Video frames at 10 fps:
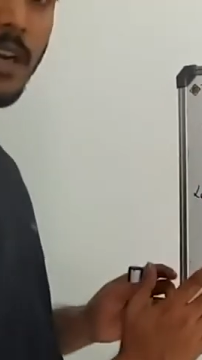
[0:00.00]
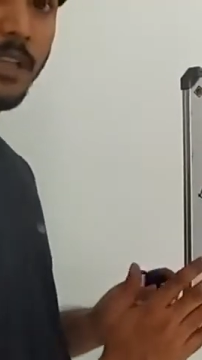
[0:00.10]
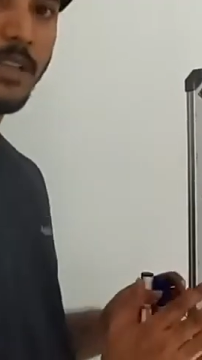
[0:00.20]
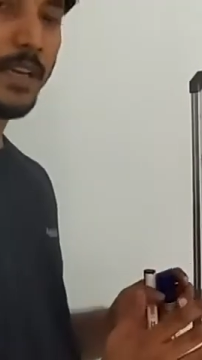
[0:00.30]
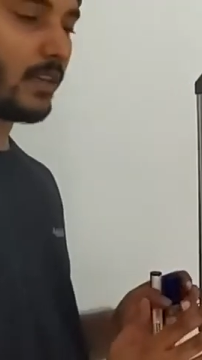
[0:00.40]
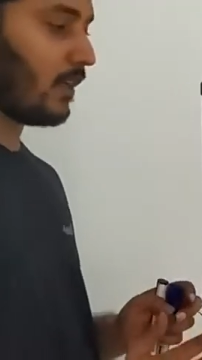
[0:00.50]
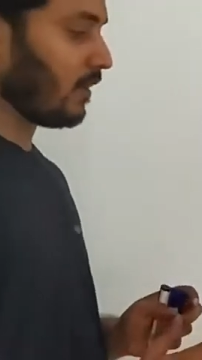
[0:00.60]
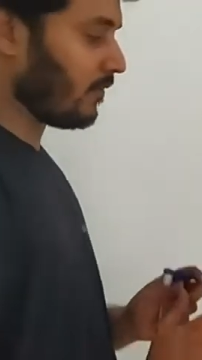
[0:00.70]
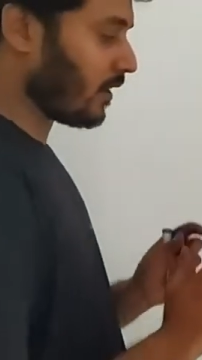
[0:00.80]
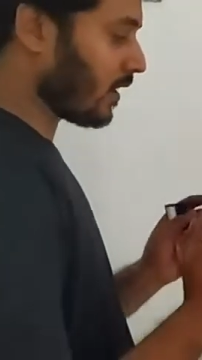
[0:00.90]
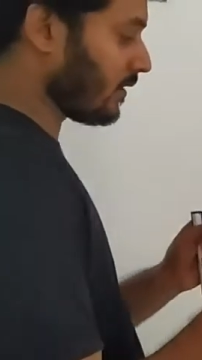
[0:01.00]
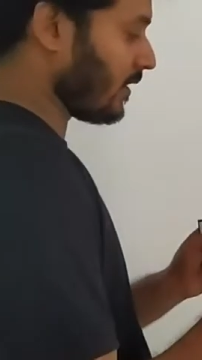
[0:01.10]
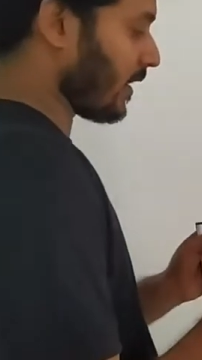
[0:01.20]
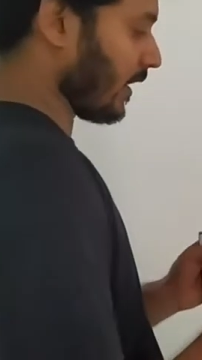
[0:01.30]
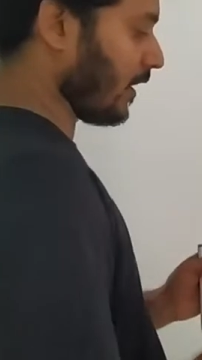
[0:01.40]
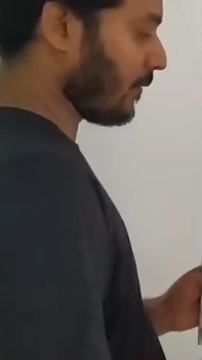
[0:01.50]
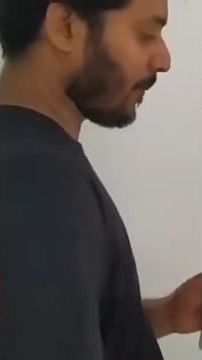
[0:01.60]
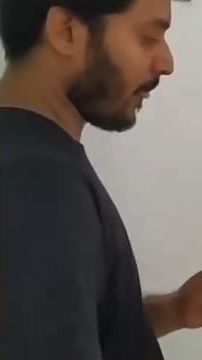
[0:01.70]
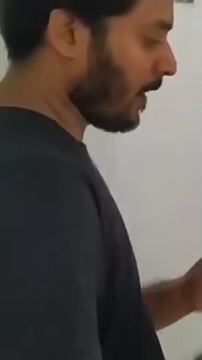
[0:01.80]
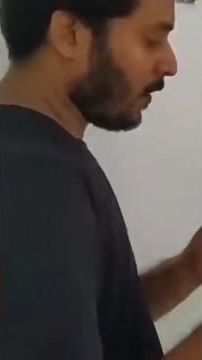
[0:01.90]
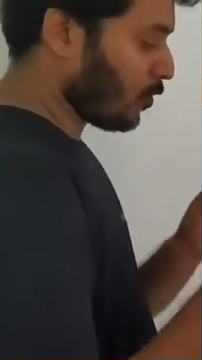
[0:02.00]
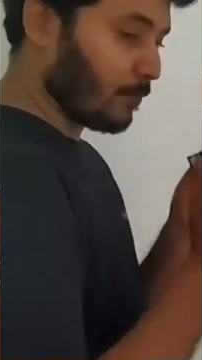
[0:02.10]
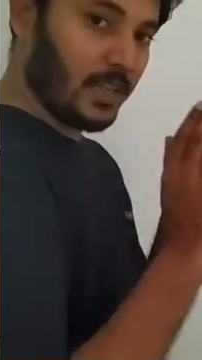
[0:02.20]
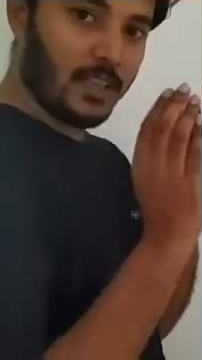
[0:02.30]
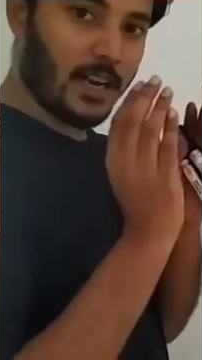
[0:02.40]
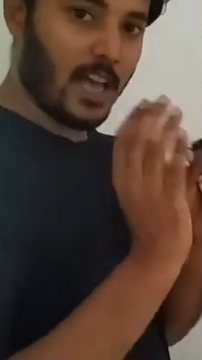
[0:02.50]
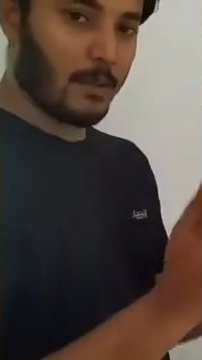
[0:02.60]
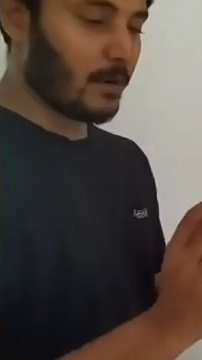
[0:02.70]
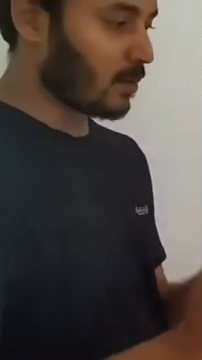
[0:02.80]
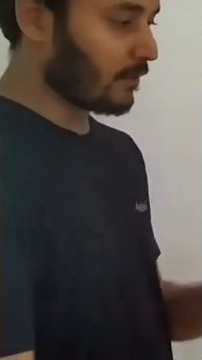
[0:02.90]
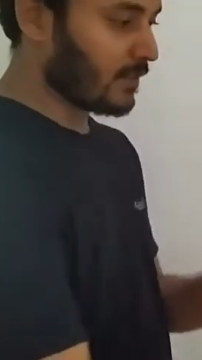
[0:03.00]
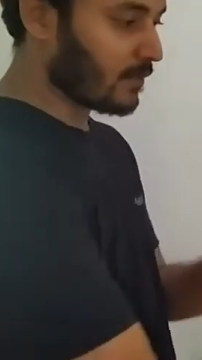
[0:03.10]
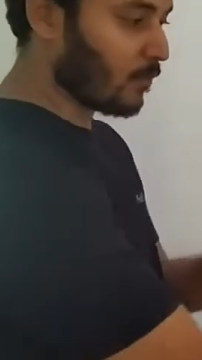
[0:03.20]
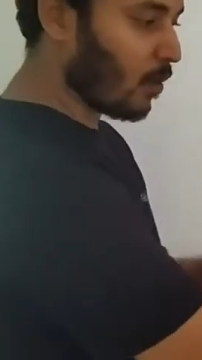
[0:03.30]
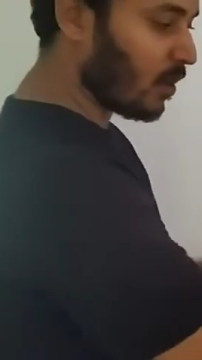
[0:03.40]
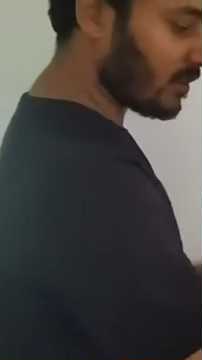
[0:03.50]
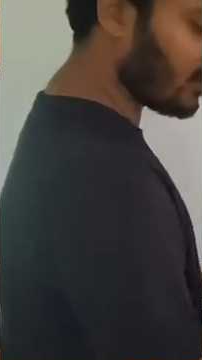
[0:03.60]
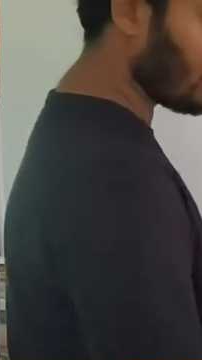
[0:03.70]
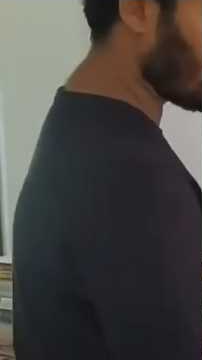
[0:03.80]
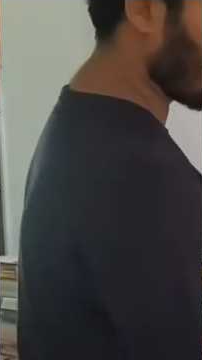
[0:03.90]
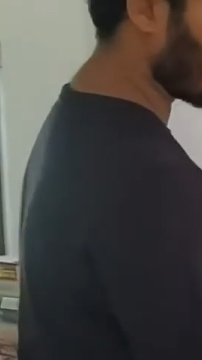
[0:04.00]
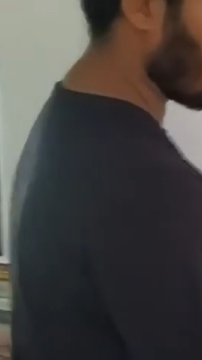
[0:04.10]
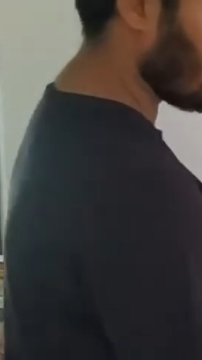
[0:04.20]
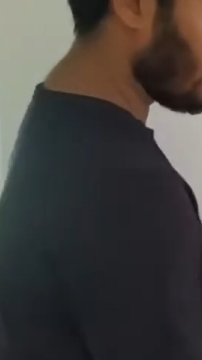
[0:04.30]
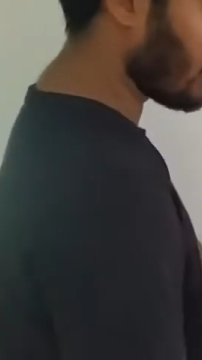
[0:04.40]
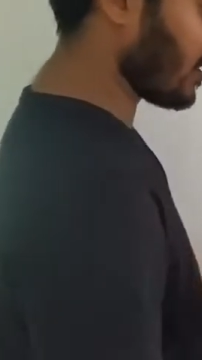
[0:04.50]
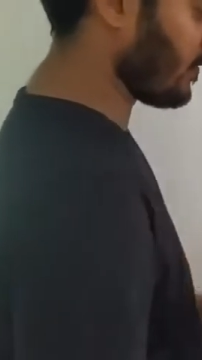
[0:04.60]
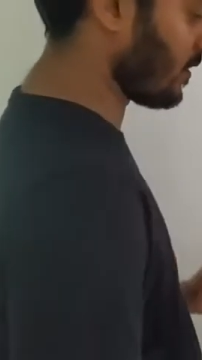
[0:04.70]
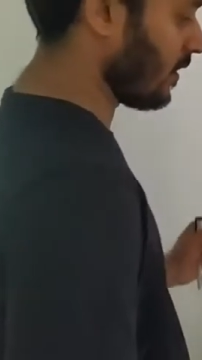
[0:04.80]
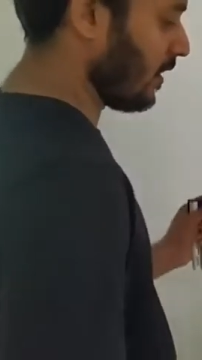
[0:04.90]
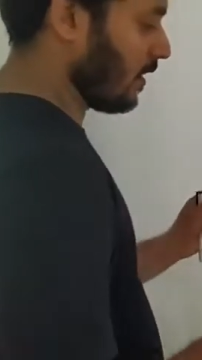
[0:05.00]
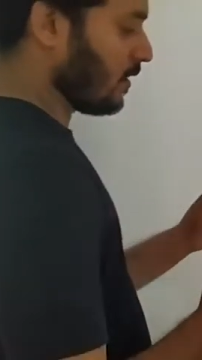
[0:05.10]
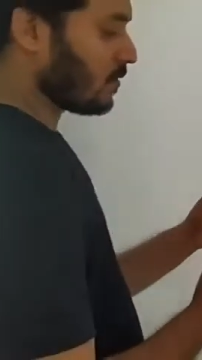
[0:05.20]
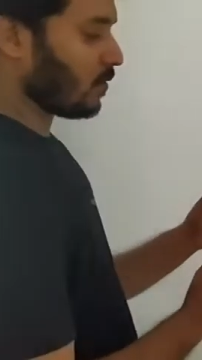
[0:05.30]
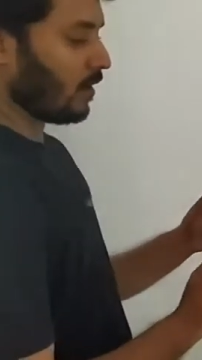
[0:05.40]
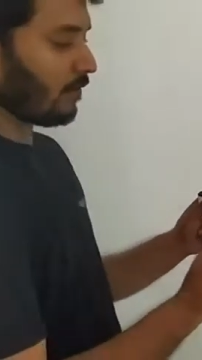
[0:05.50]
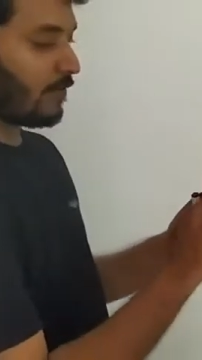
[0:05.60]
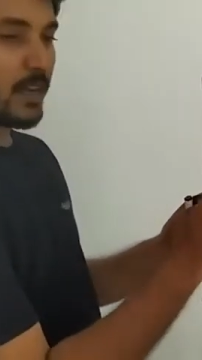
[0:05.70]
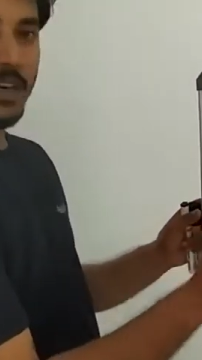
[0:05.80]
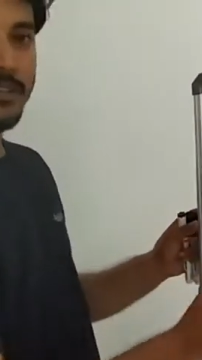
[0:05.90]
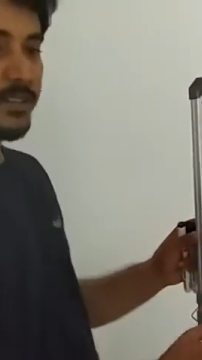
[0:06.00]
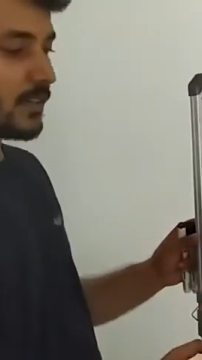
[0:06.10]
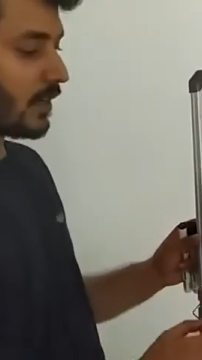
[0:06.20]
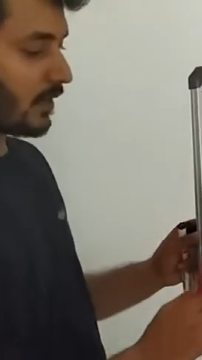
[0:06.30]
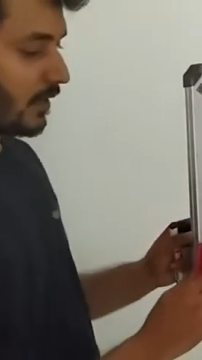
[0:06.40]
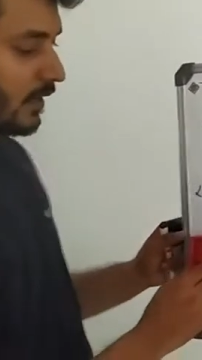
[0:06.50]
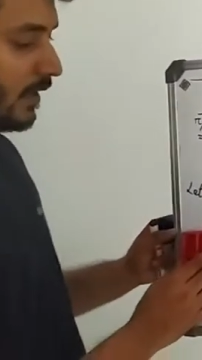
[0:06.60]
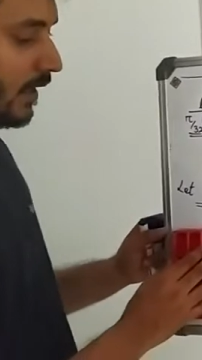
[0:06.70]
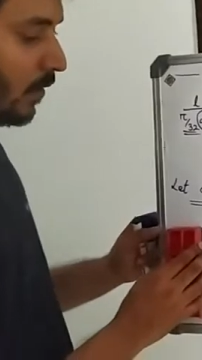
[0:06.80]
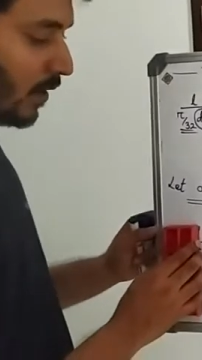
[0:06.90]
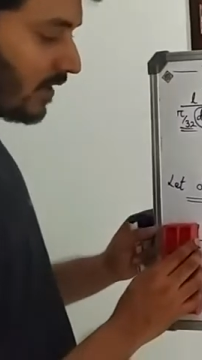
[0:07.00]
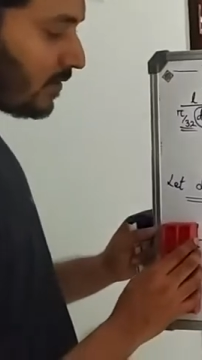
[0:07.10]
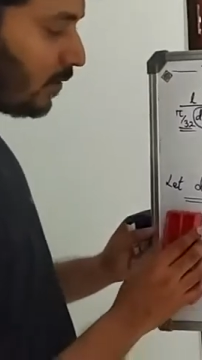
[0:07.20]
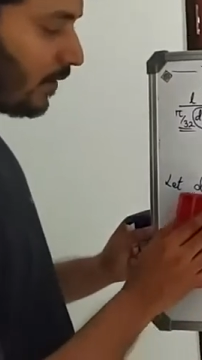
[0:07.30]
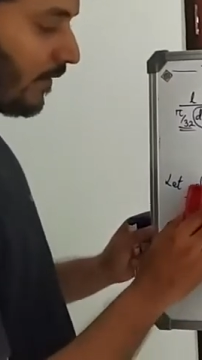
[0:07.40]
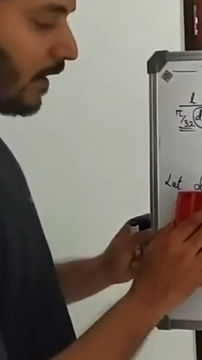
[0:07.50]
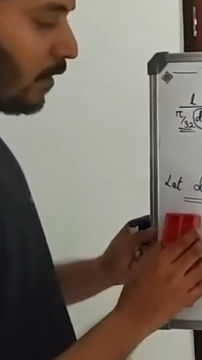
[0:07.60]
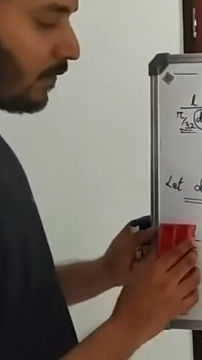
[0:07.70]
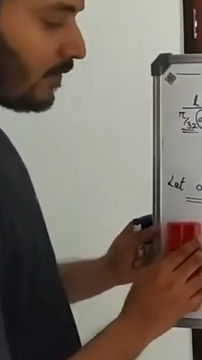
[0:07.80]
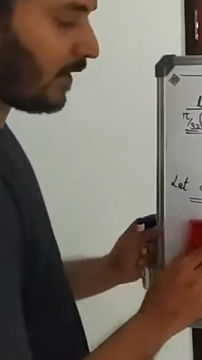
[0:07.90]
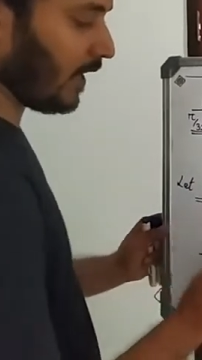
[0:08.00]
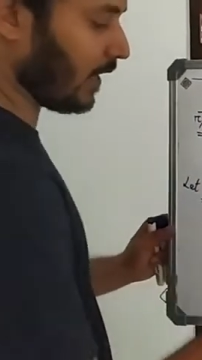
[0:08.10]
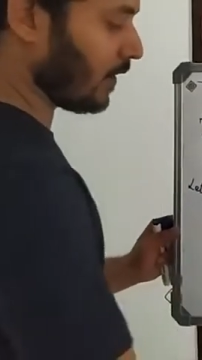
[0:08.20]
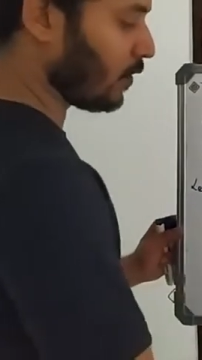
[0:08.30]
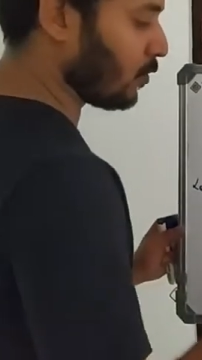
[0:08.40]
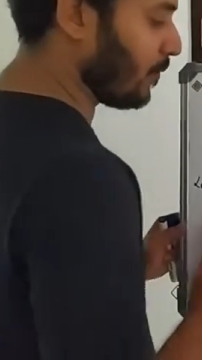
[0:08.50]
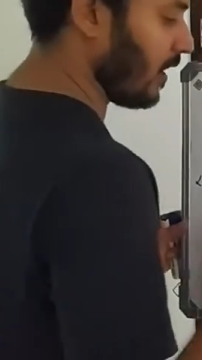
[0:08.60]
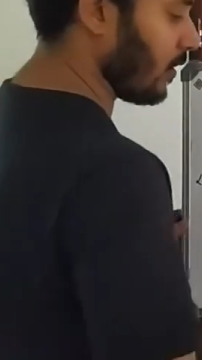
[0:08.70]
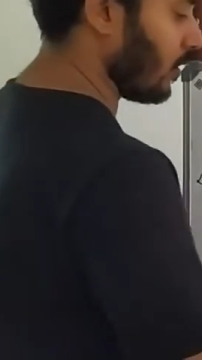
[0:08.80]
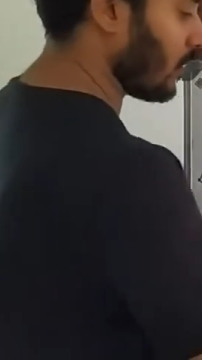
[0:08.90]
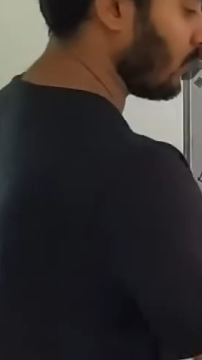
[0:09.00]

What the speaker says: it like that. We are considering it to be the diameter of the smallest section of the shaft. So if we consider or assume the value of d to be equal